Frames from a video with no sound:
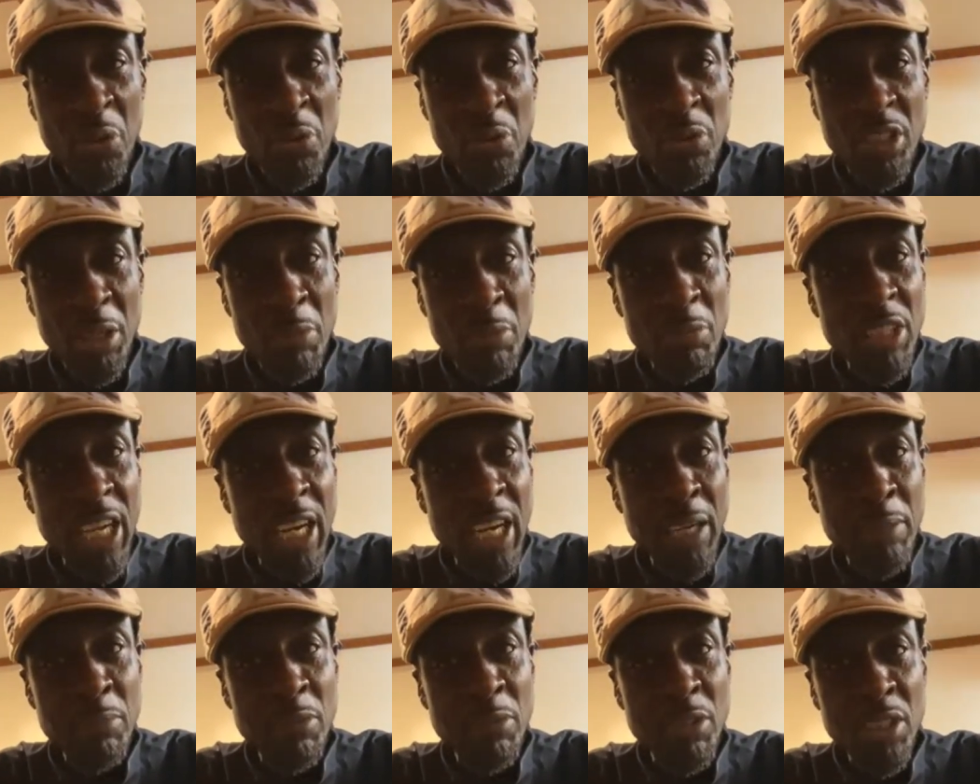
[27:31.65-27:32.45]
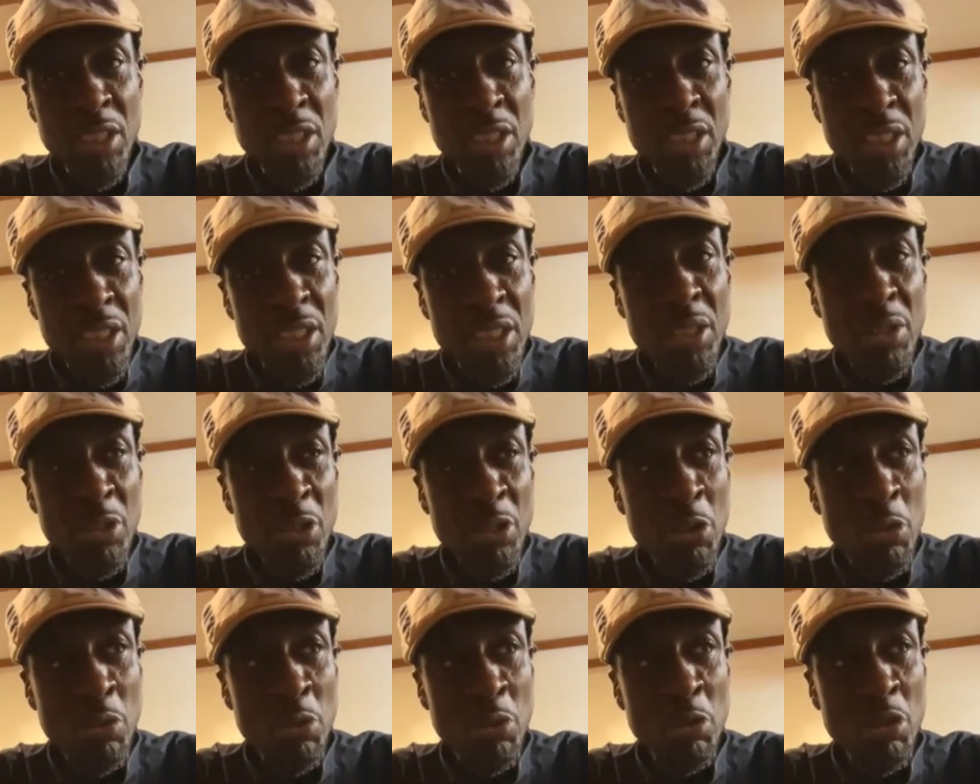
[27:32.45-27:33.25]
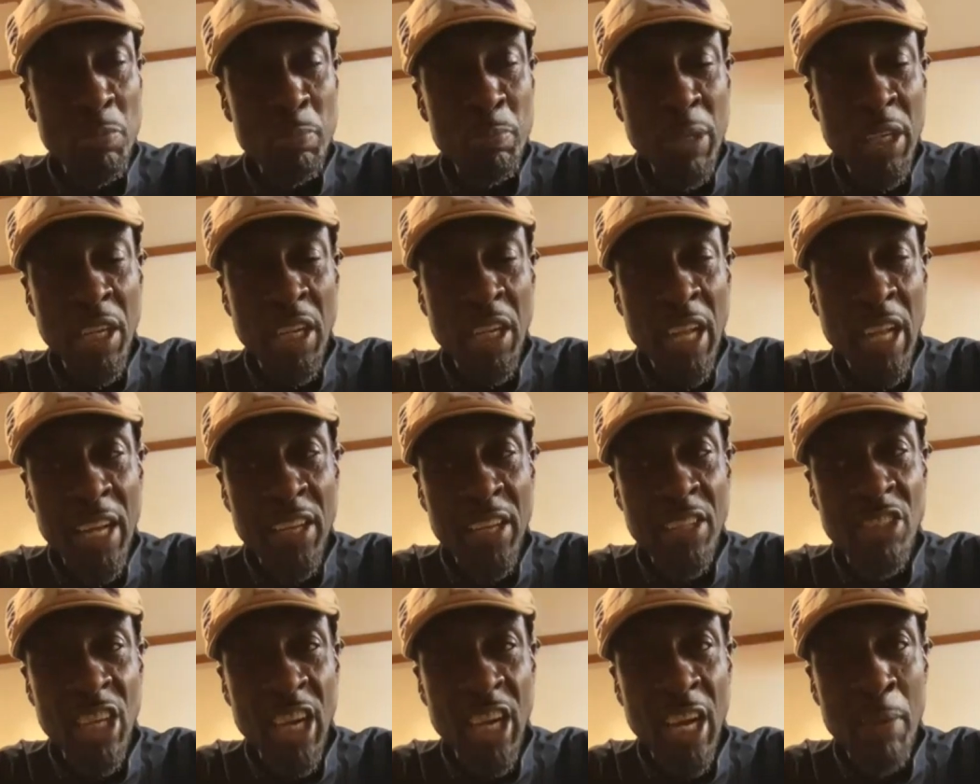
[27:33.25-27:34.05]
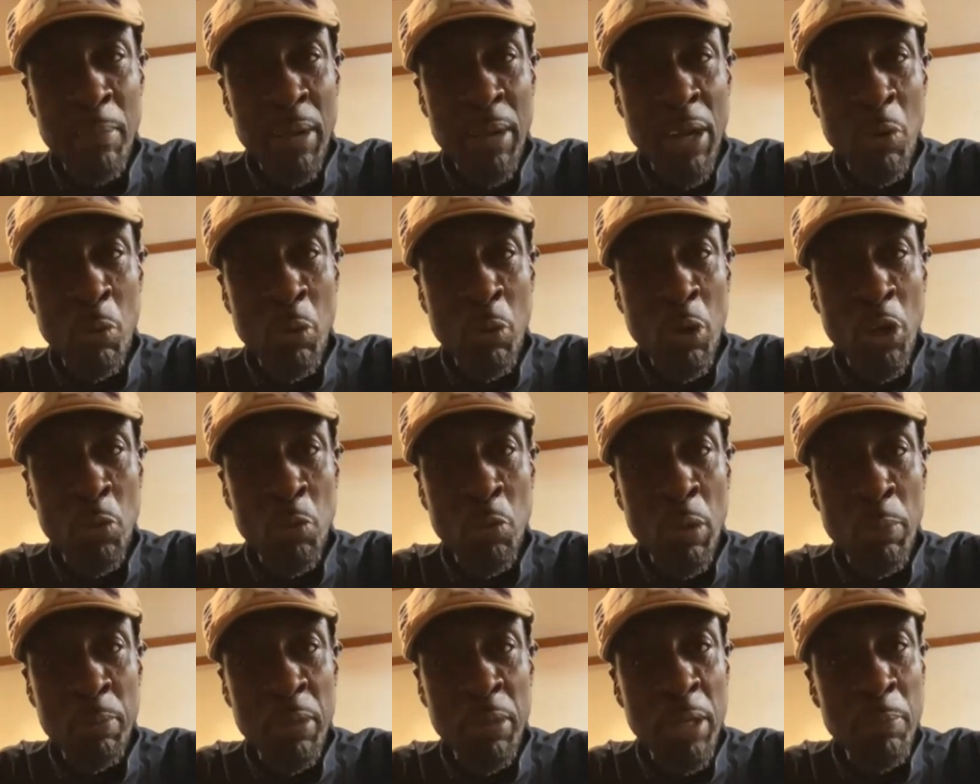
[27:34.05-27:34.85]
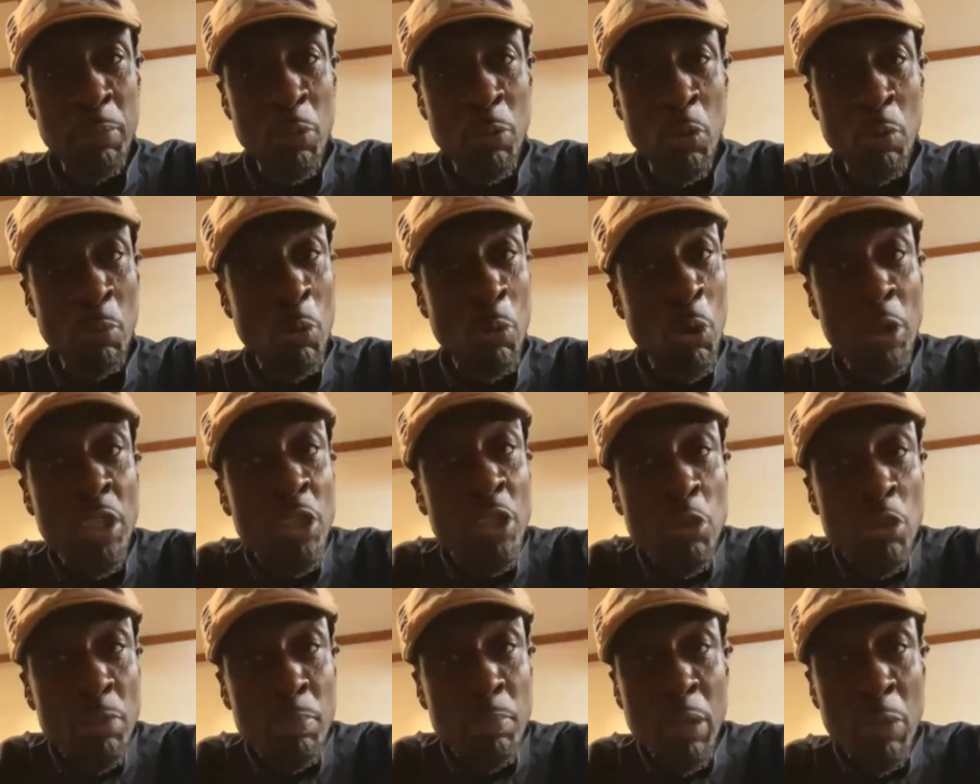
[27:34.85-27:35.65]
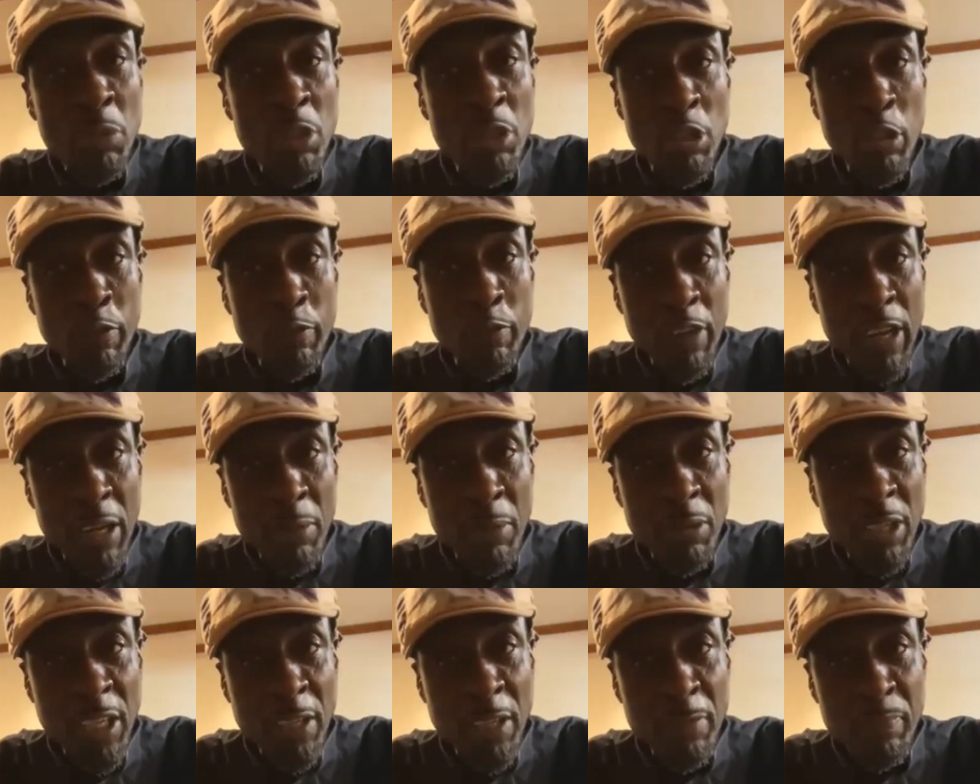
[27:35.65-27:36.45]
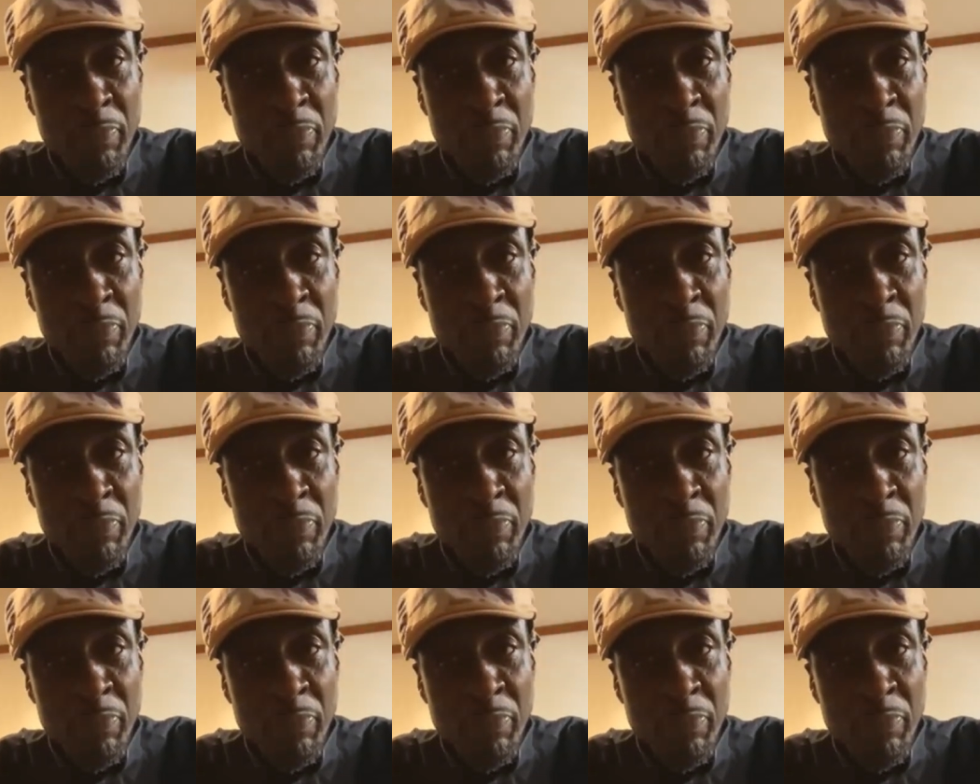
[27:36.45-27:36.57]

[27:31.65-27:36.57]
Sometimes you spend a lot of time at work with people more than you spend with your family.